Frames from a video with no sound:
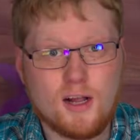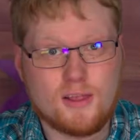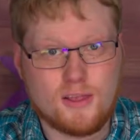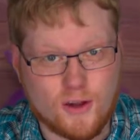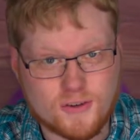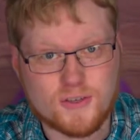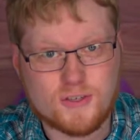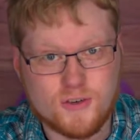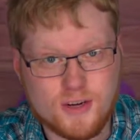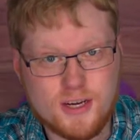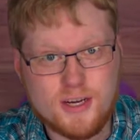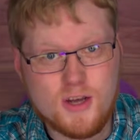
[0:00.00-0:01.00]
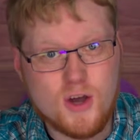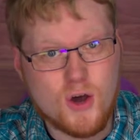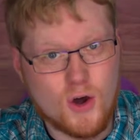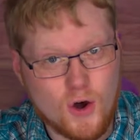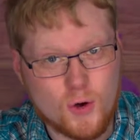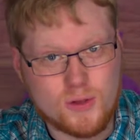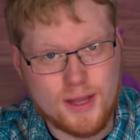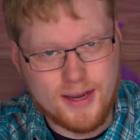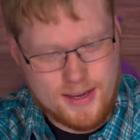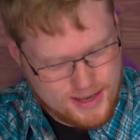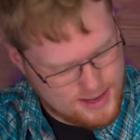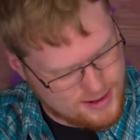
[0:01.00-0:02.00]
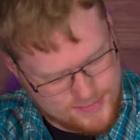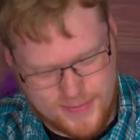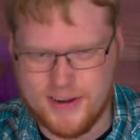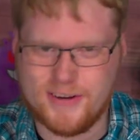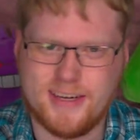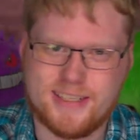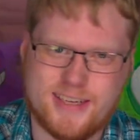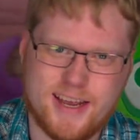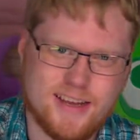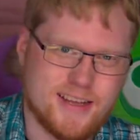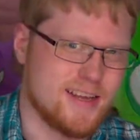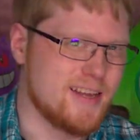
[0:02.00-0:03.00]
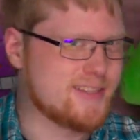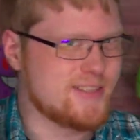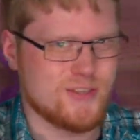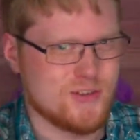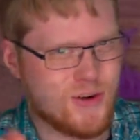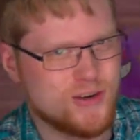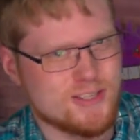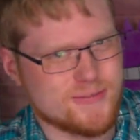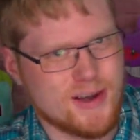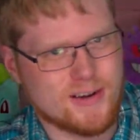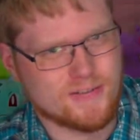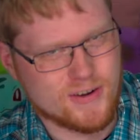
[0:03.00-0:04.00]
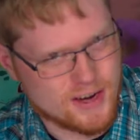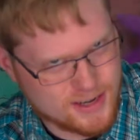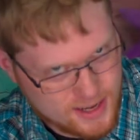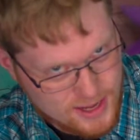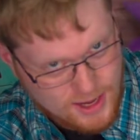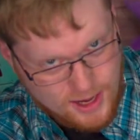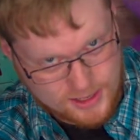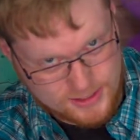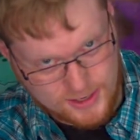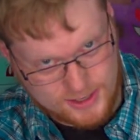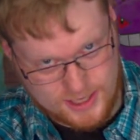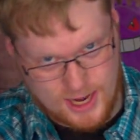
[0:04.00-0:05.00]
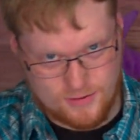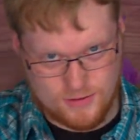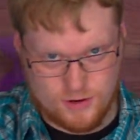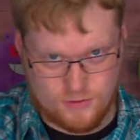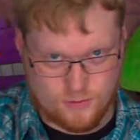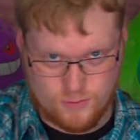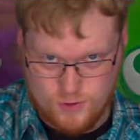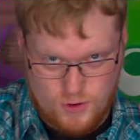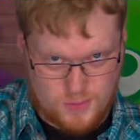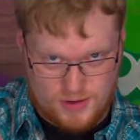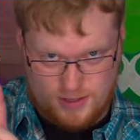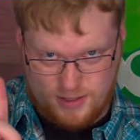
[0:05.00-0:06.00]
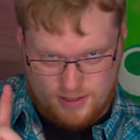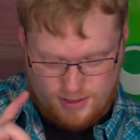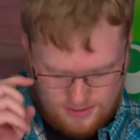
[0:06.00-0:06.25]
Larger screen, OLED, better kickstand, it's yours, my friend, as long as you have enough rupees.